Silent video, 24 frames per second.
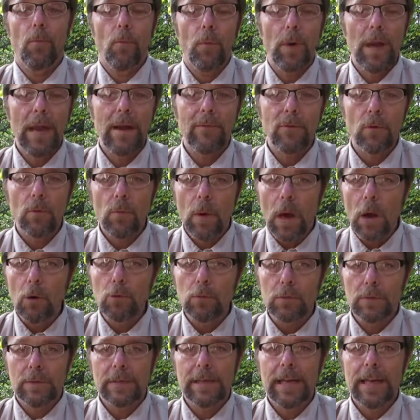We have a
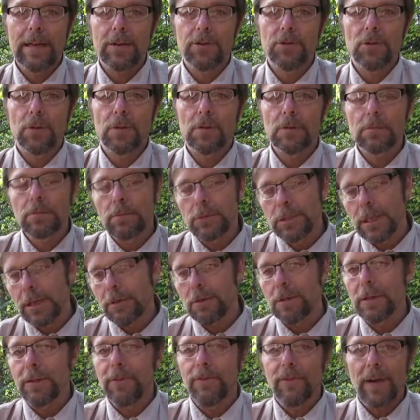route schedule,
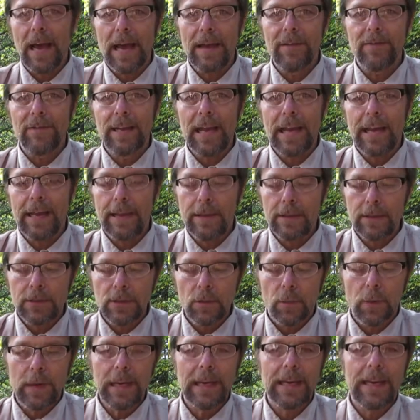generally 5 days,
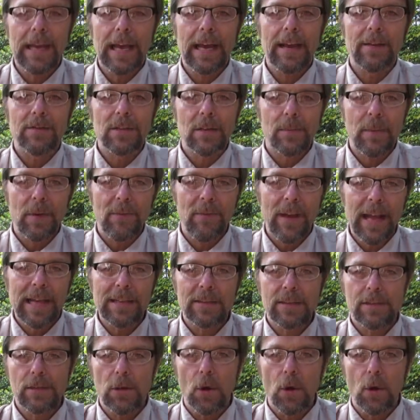so we need to have some advance